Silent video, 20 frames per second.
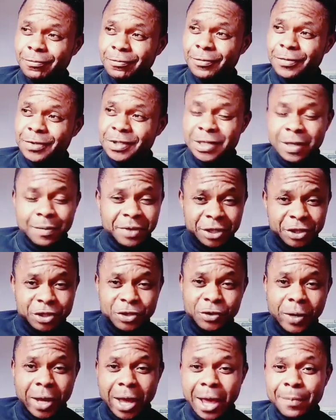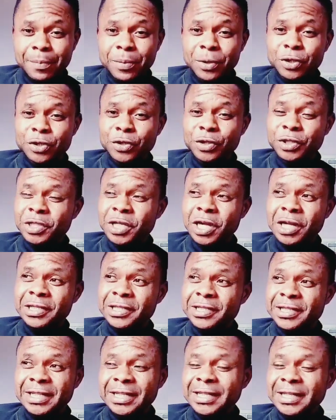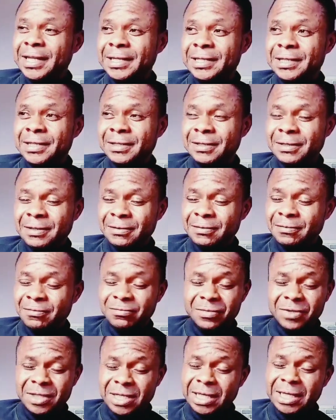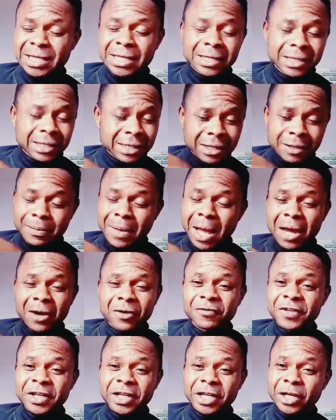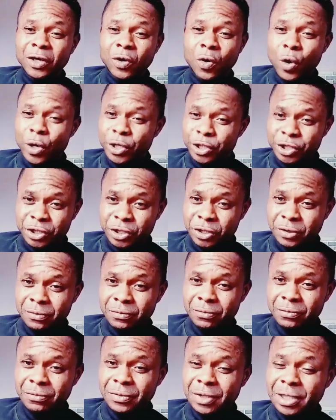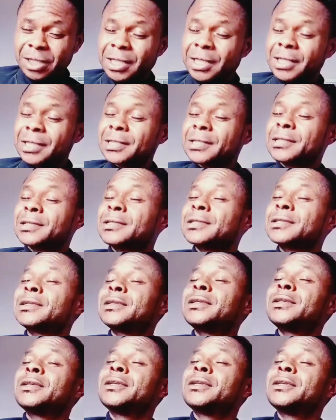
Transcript: something should happen to John Cedars. Take him out of the equation, as